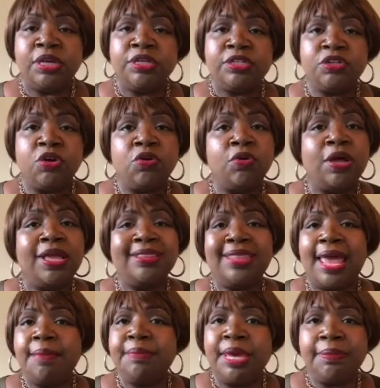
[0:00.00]
So
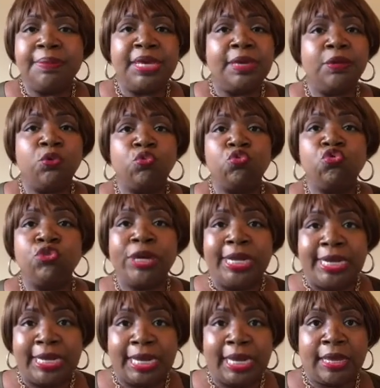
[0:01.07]
that may mean
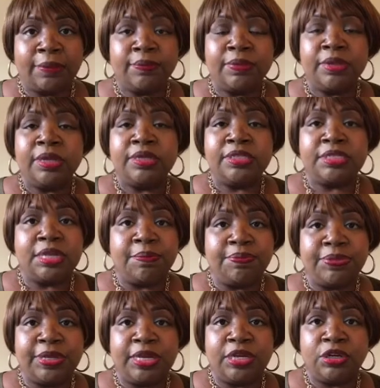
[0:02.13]
reading
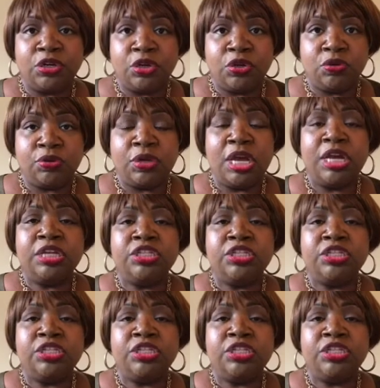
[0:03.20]
something new,